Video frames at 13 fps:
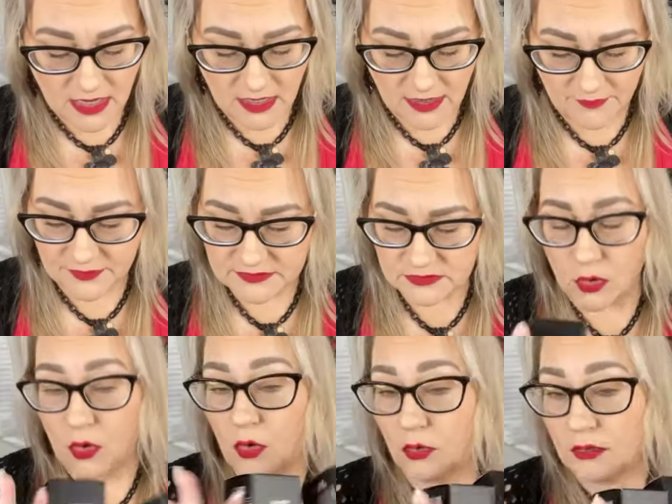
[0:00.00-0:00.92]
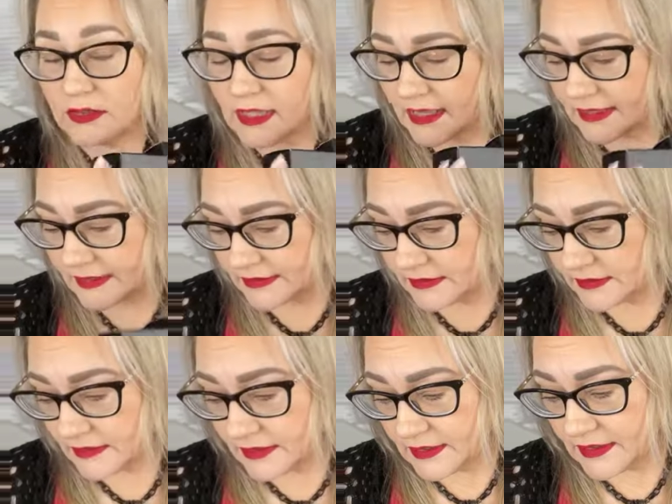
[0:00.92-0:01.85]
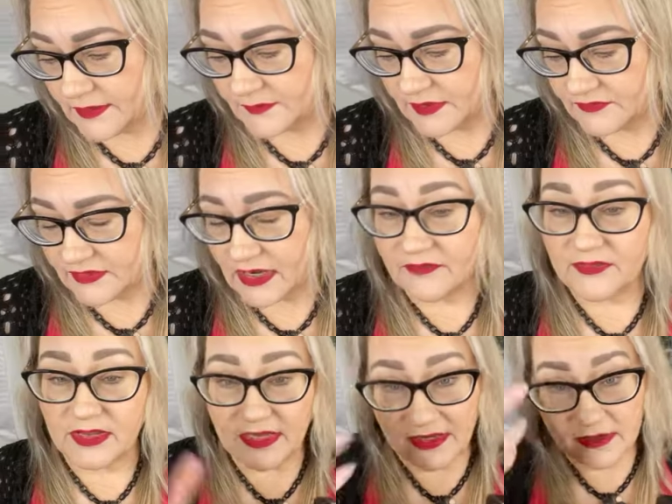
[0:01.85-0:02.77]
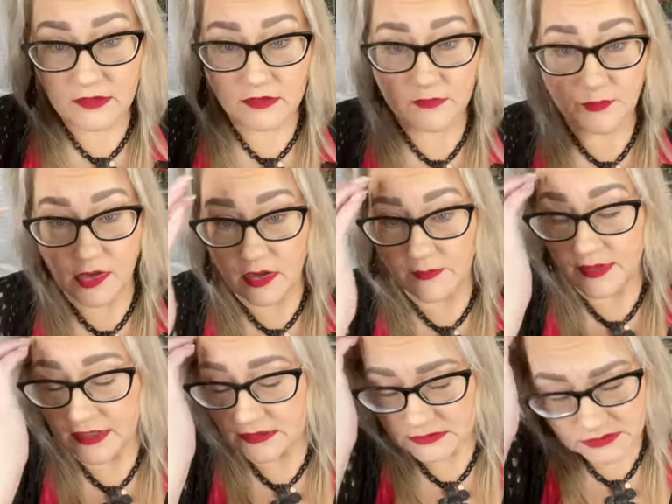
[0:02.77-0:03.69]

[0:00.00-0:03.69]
There's a whole line. They even have a hair pomade.